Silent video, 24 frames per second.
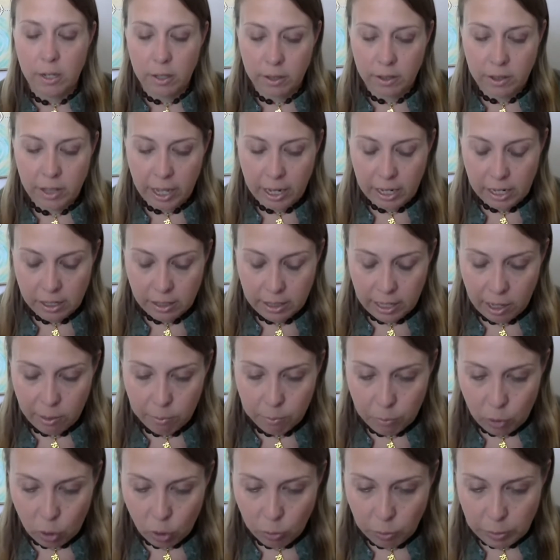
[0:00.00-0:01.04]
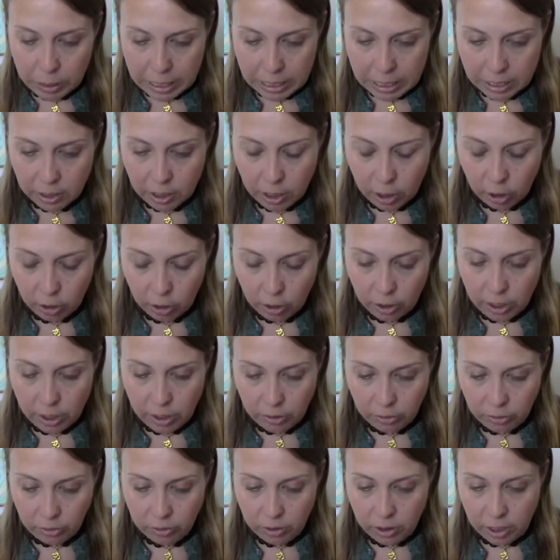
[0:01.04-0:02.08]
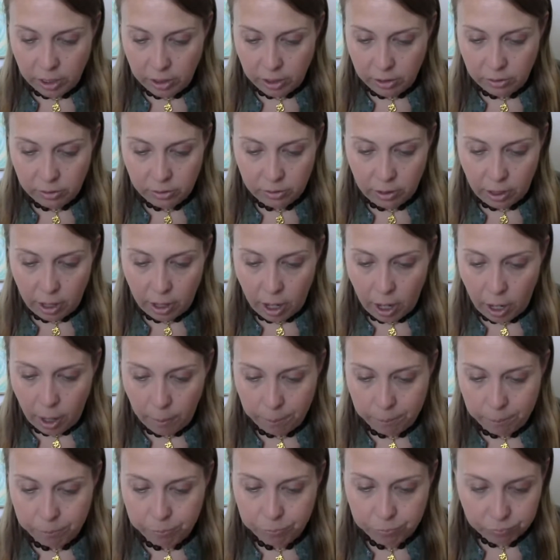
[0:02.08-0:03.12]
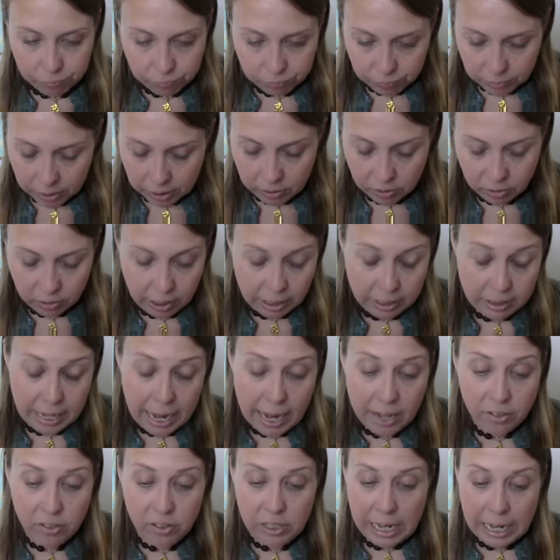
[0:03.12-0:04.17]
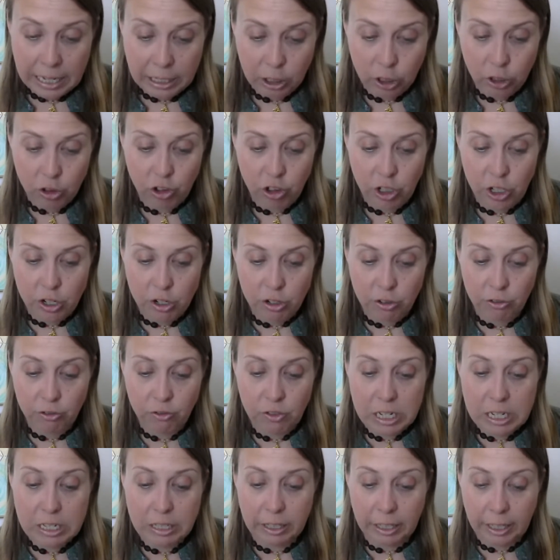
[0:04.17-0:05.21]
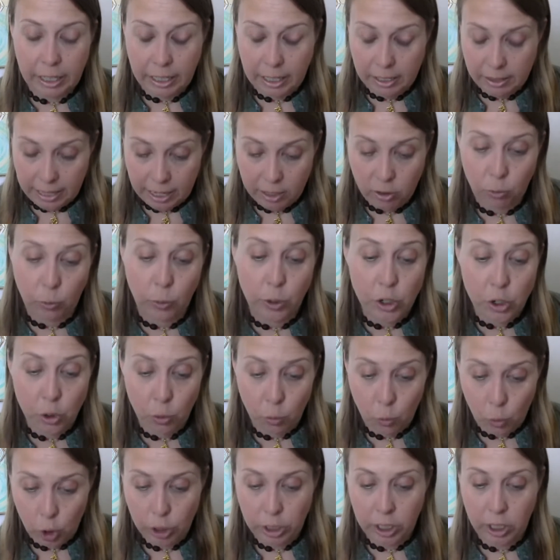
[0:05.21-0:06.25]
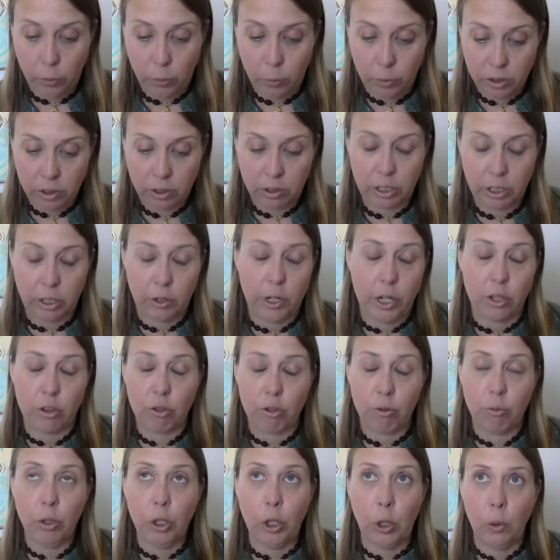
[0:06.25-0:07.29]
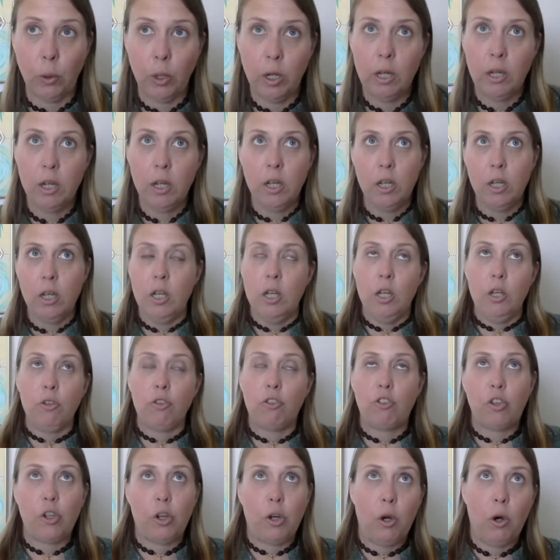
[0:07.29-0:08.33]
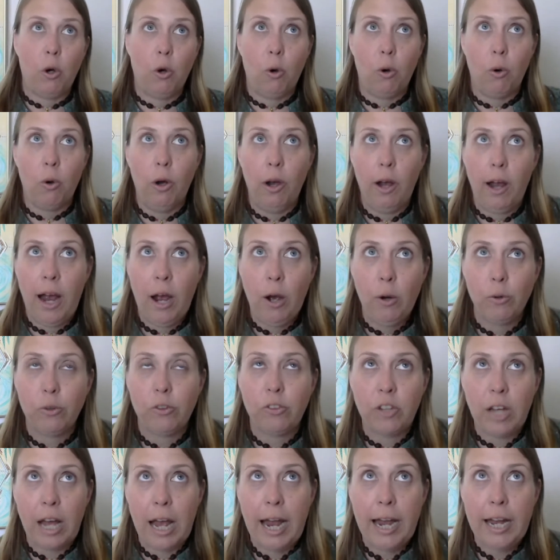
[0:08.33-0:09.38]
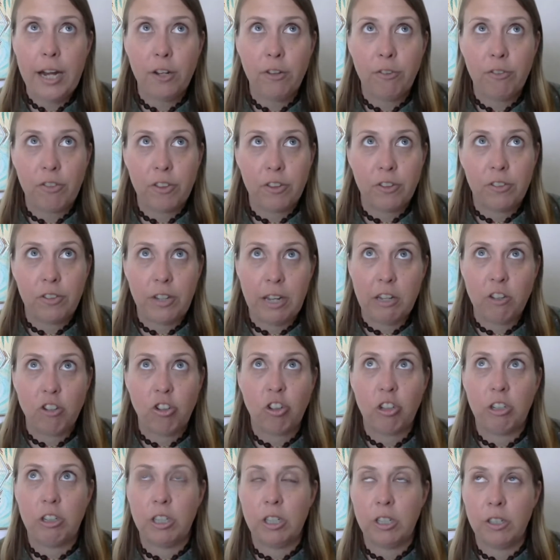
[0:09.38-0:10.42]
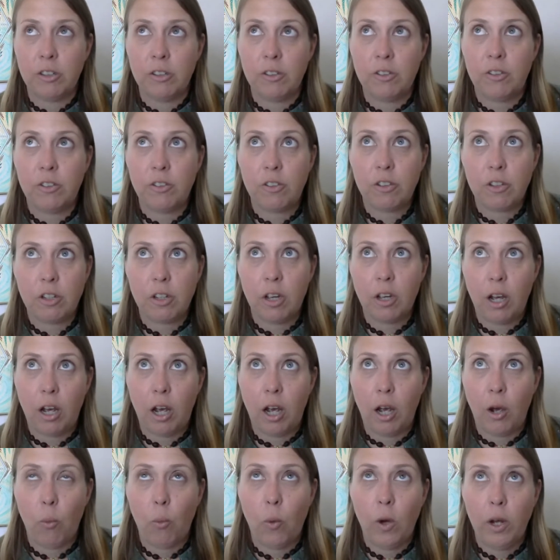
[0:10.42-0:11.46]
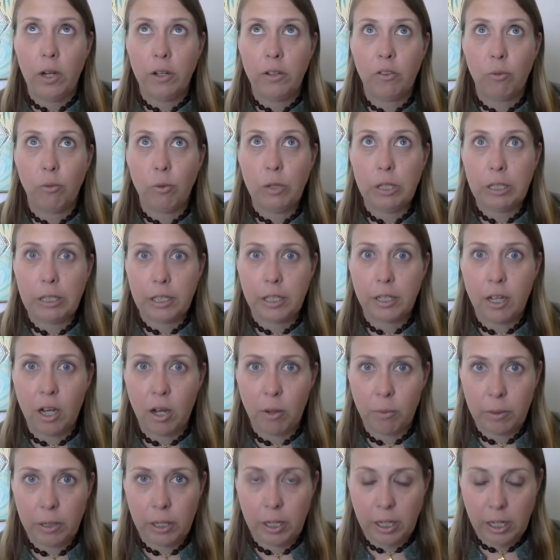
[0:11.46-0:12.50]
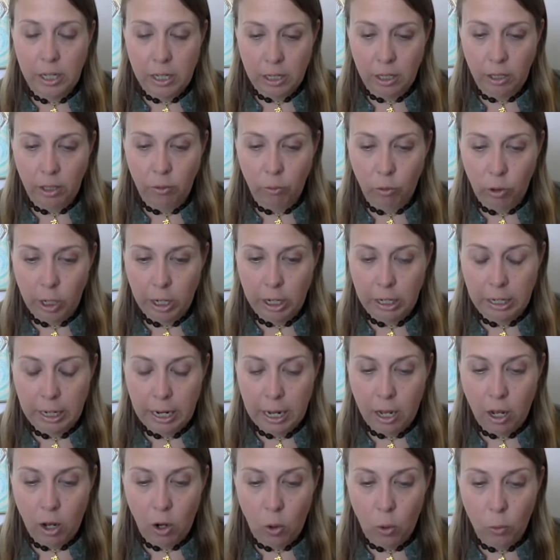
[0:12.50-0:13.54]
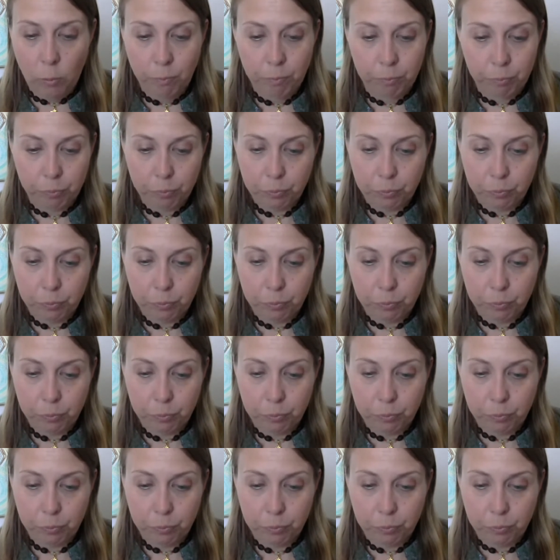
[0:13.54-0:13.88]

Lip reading: that in that moment there is this, it's like that's the energy you're feeling, and that's what you're working with clearing through. So outside of the sessions, what's really coming in right now?